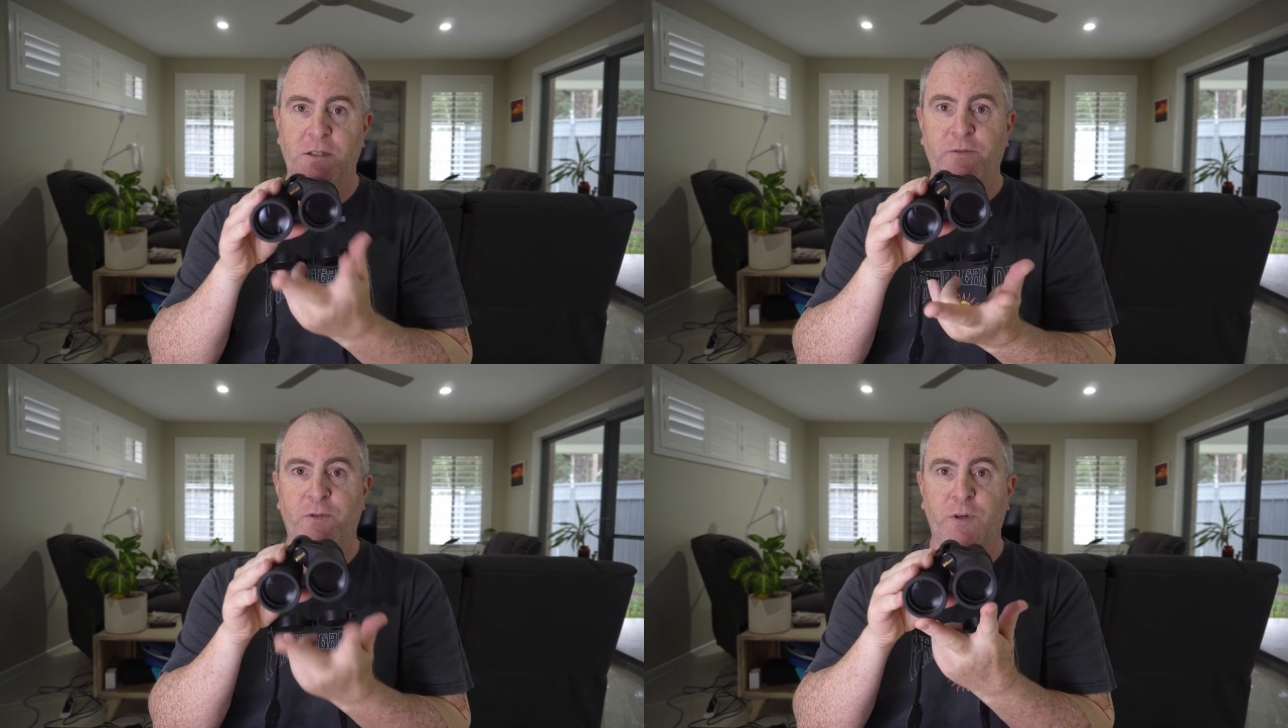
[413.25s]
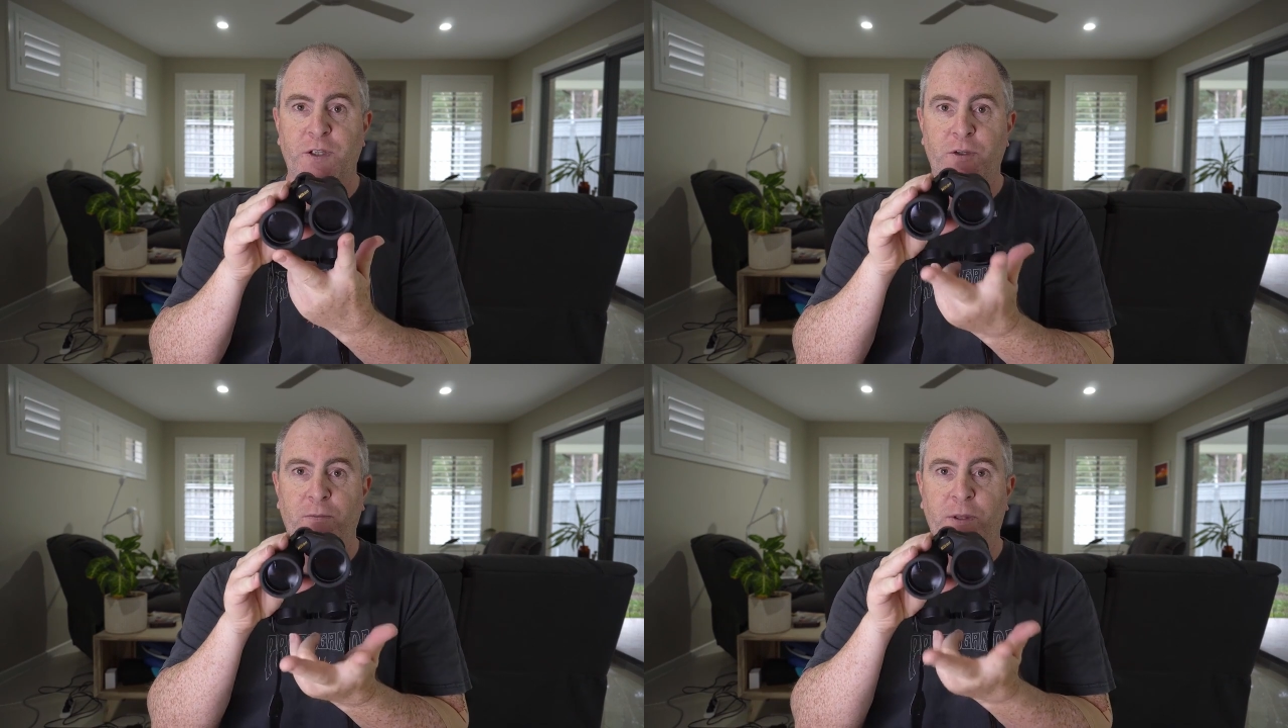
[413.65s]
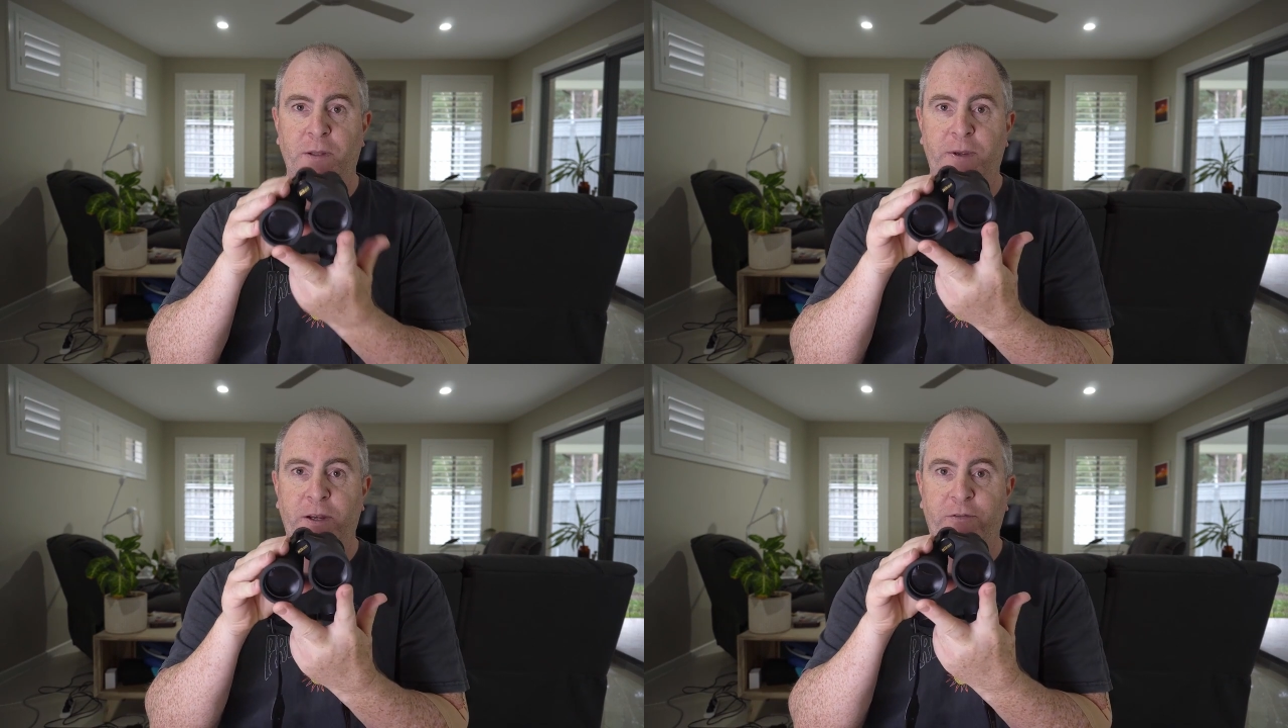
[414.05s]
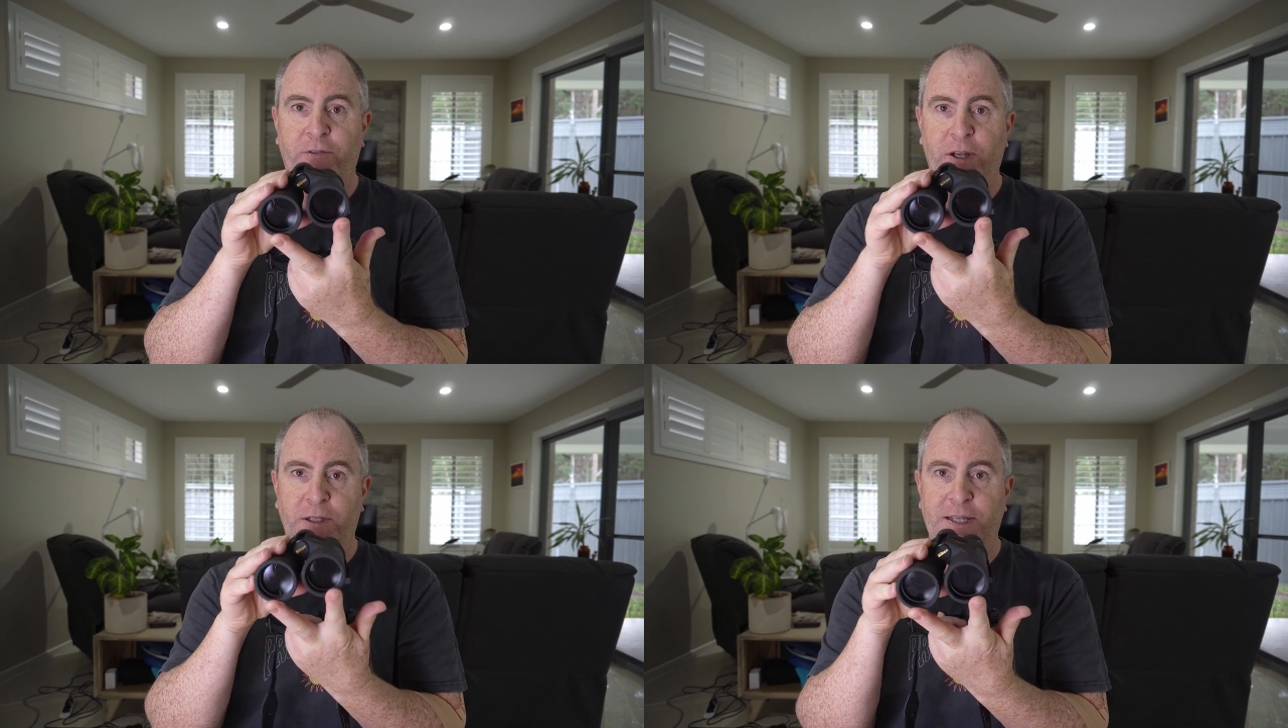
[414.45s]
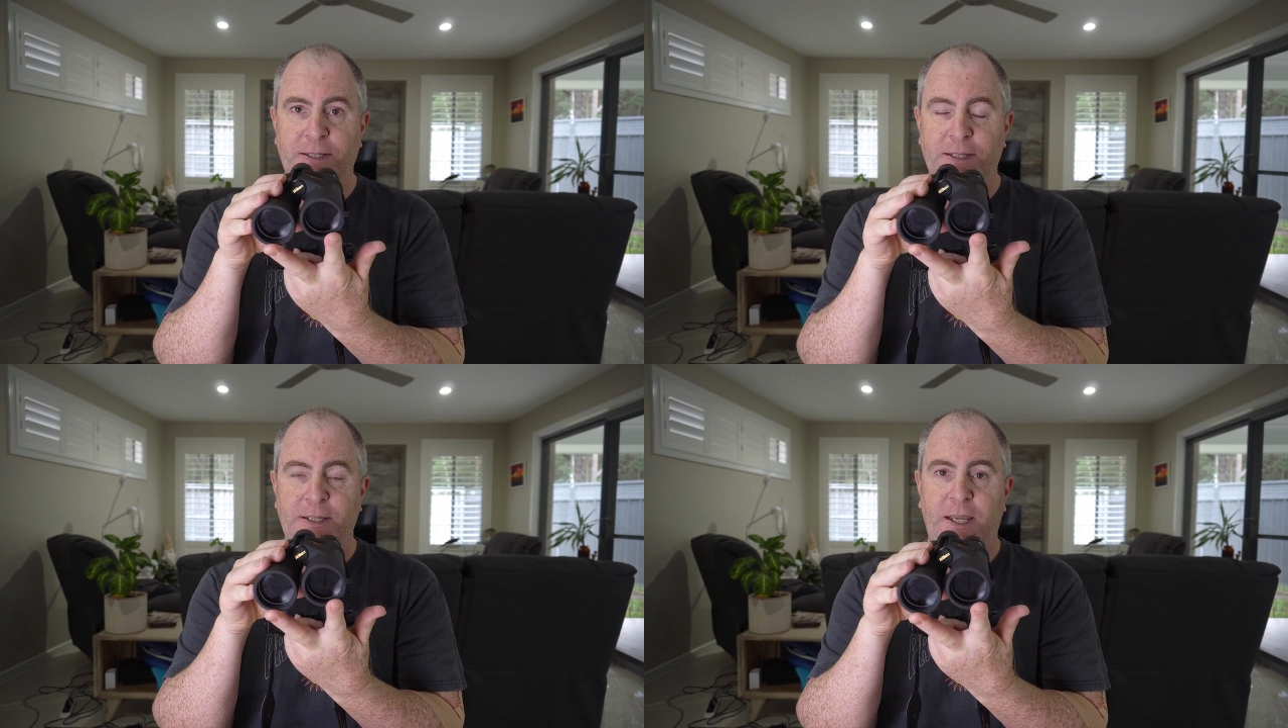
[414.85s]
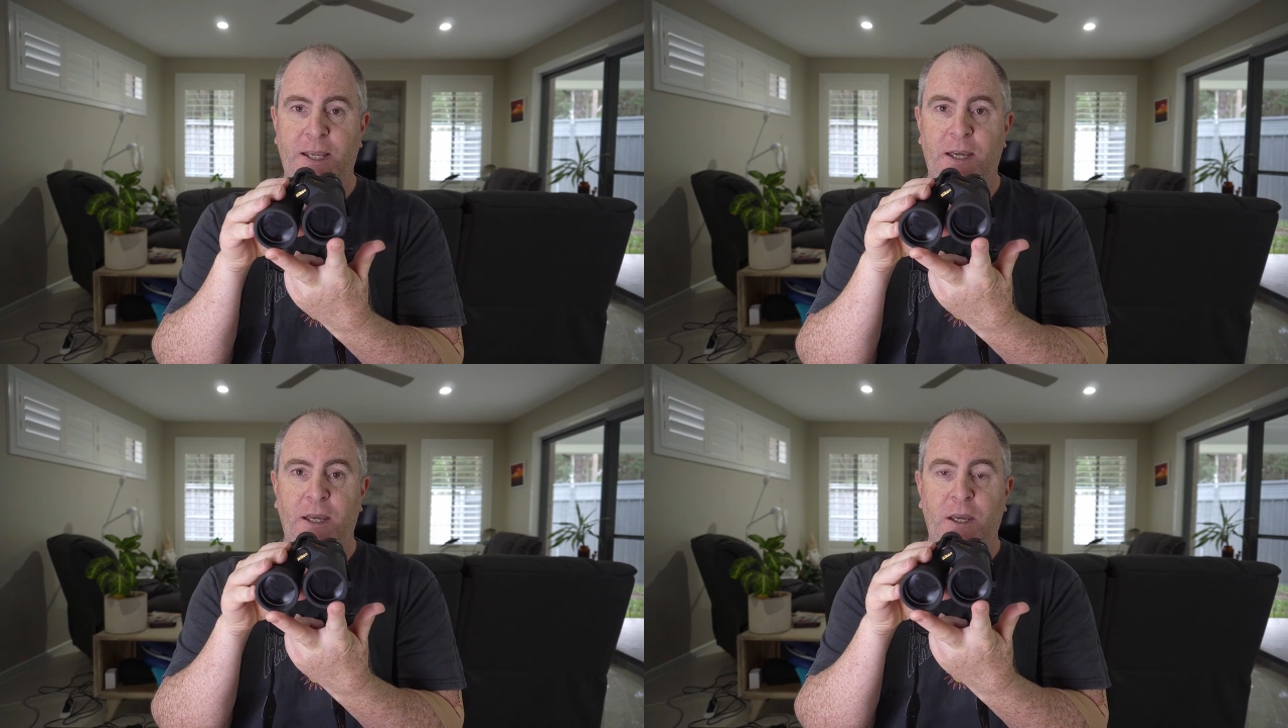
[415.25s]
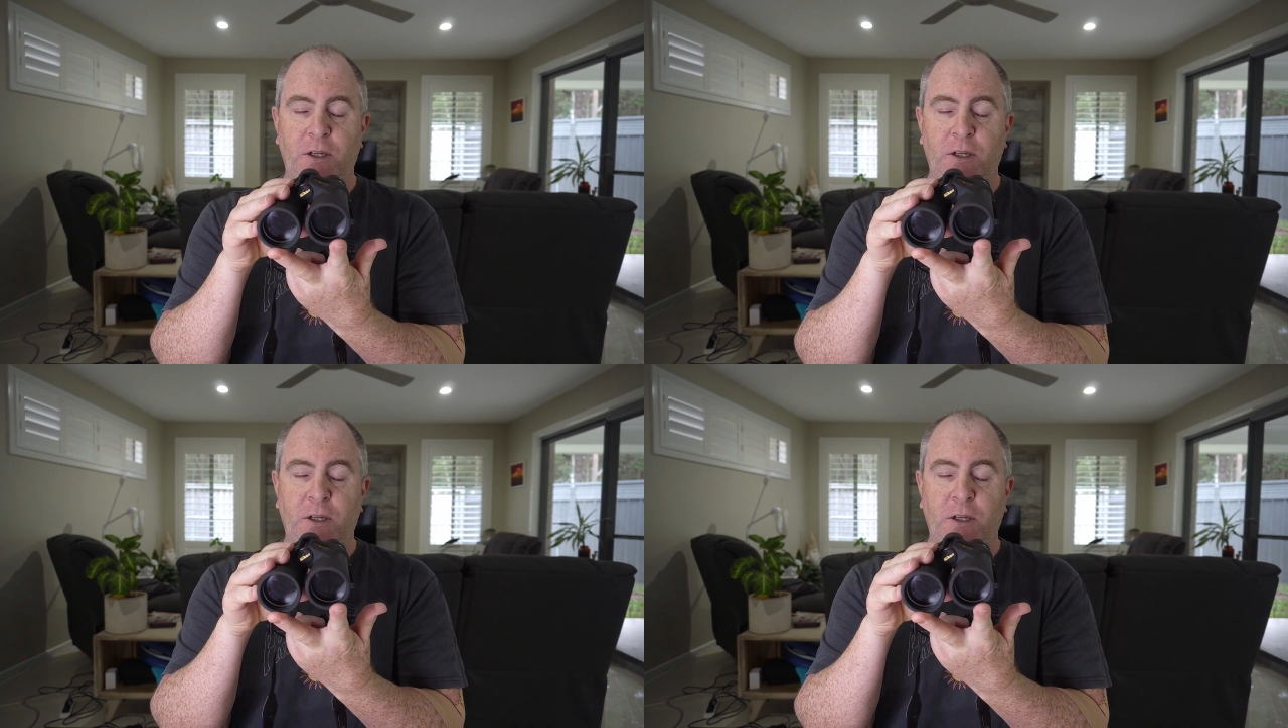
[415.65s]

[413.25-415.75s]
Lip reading: The 42mm front lenses here